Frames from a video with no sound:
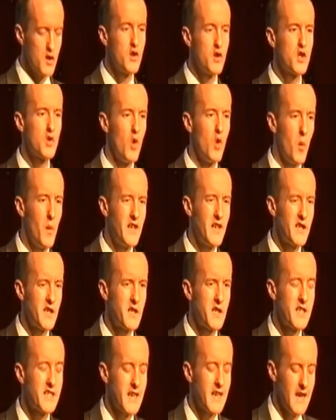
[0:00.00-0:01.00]
So what we
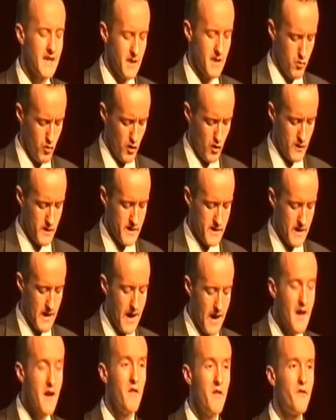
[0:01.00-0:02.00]
decided was
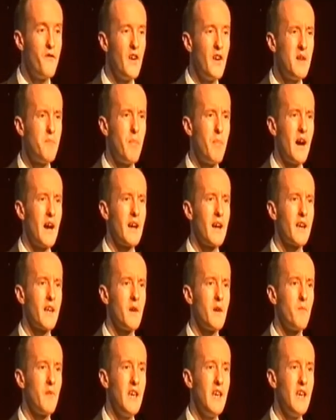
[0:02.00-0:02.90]
feedback